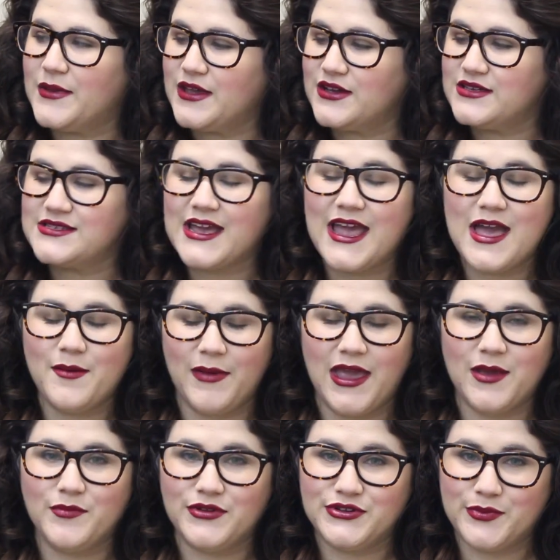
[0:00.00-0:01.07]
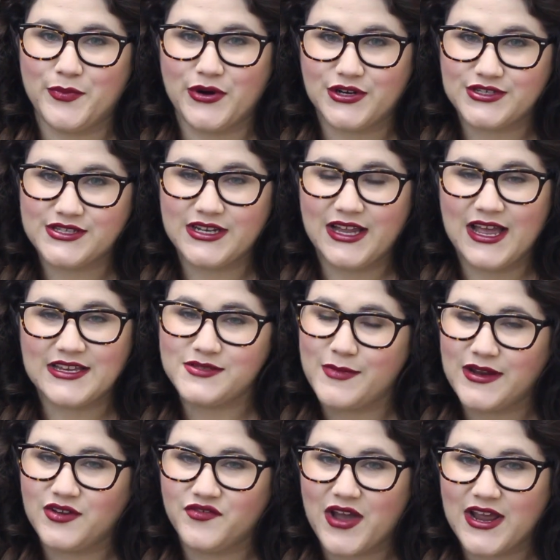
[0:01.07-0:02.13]
because I am able to personalize
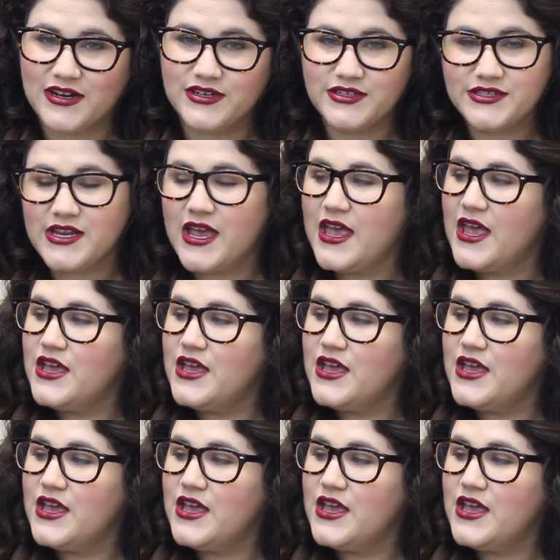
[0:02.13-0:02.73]
my dividers.